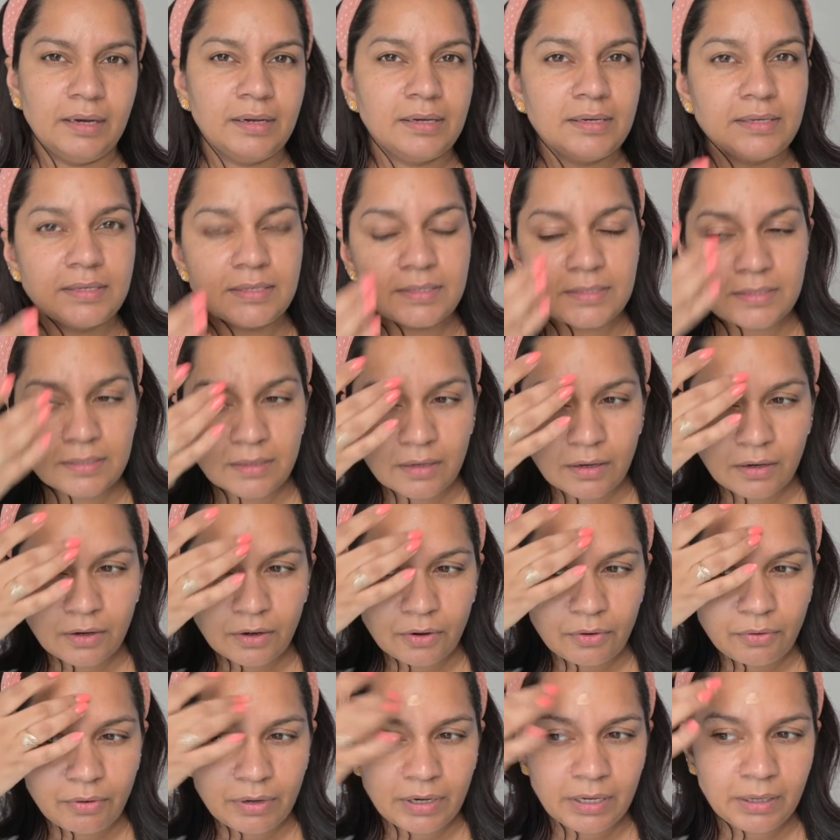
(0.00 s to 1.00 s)
is a
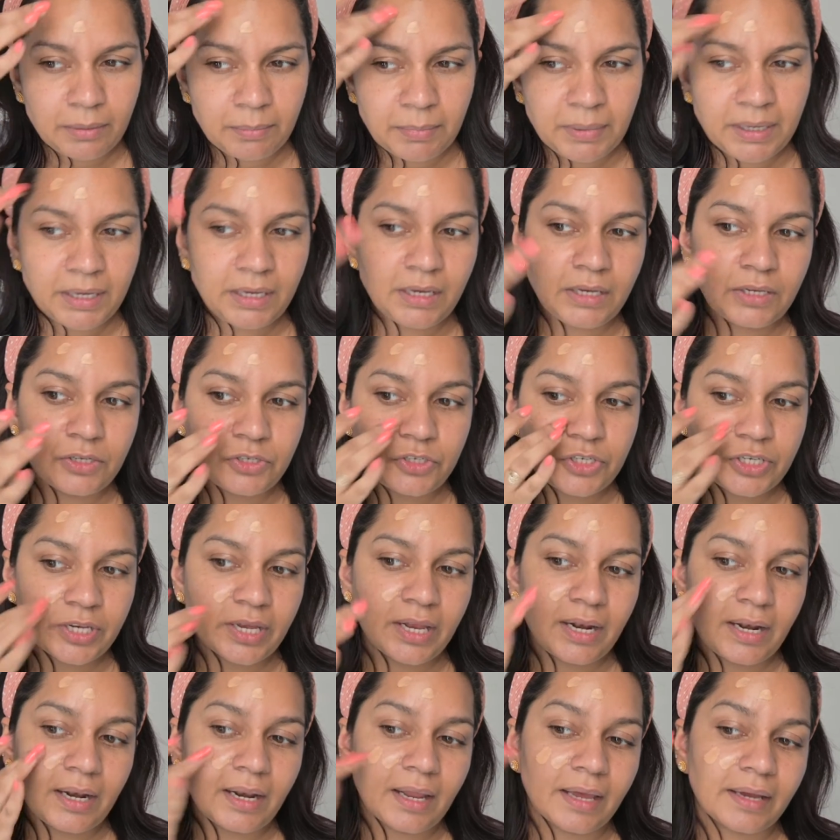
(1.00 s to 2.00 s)
creamy
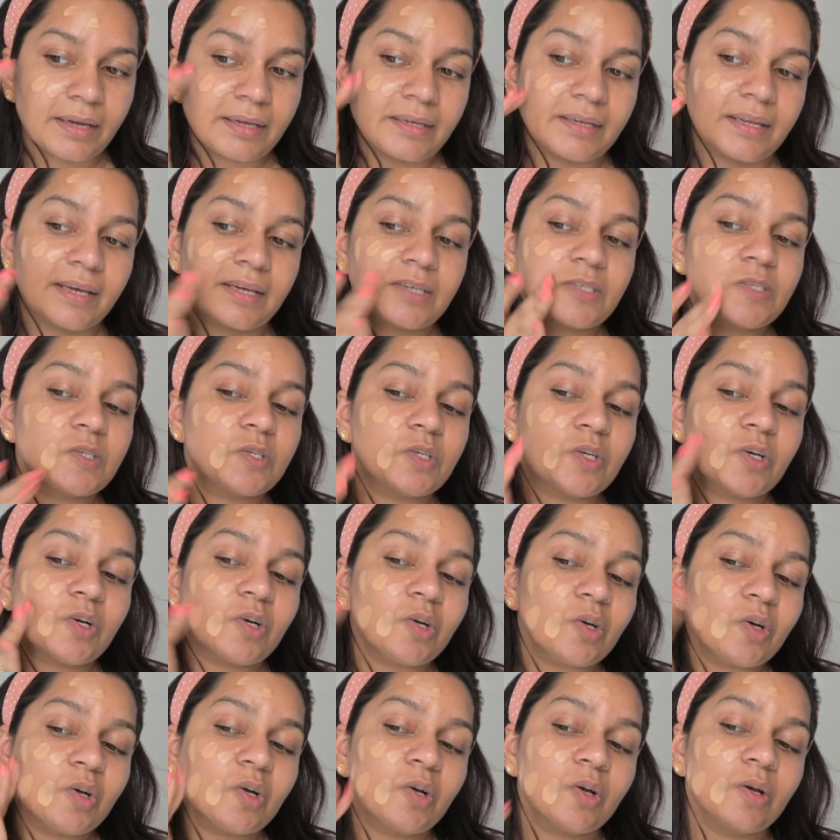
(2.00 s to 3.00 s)
gel-like texture.
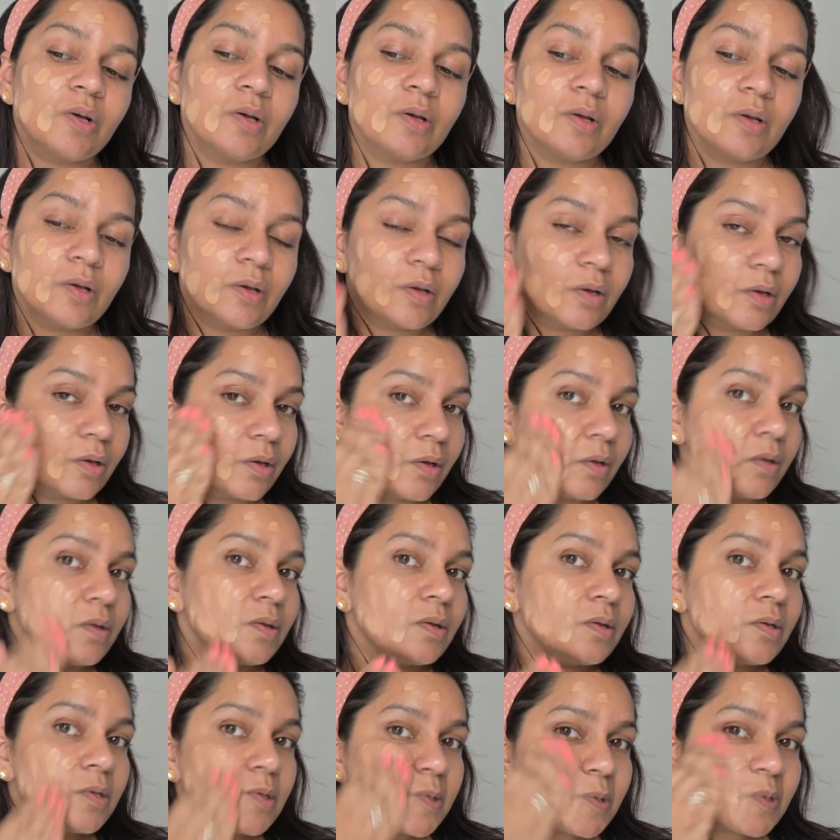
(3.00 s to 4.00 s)

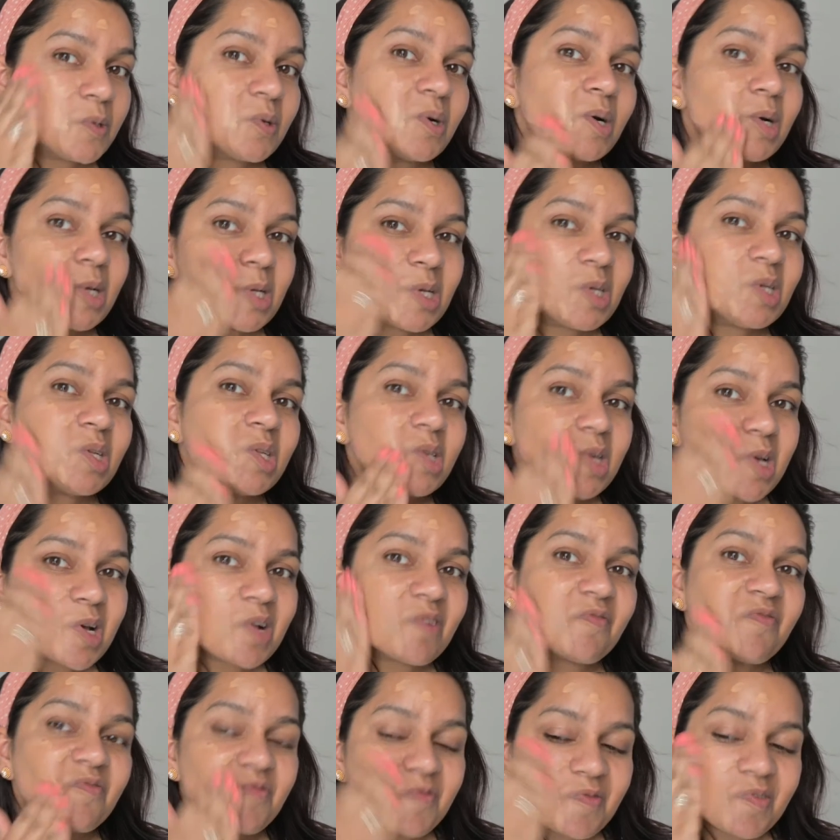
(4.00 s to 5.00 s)
So I just
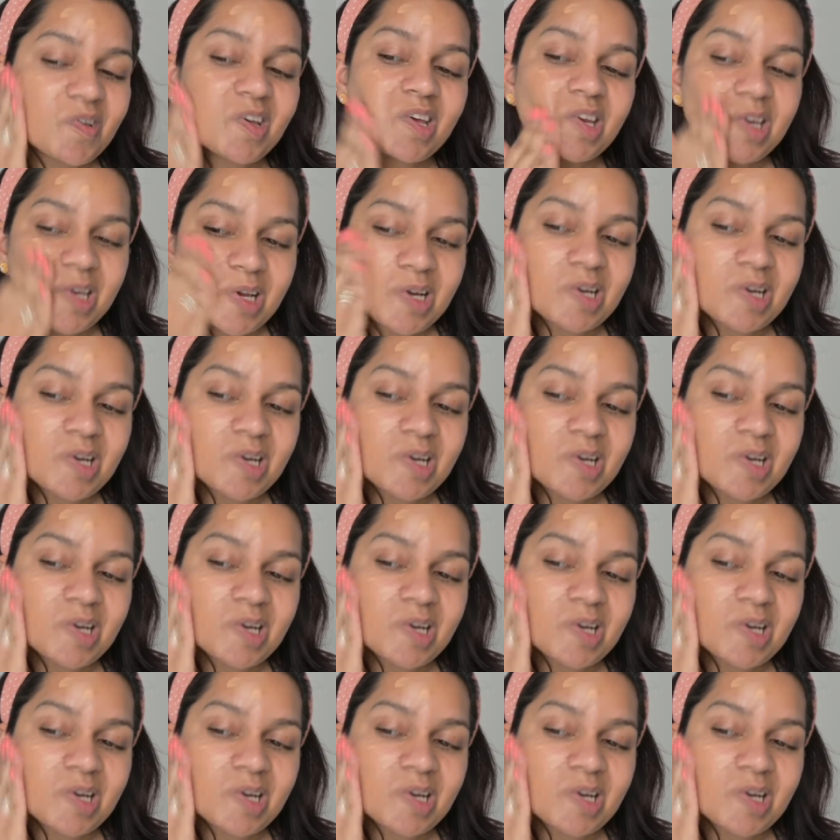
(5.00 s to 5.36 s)
have very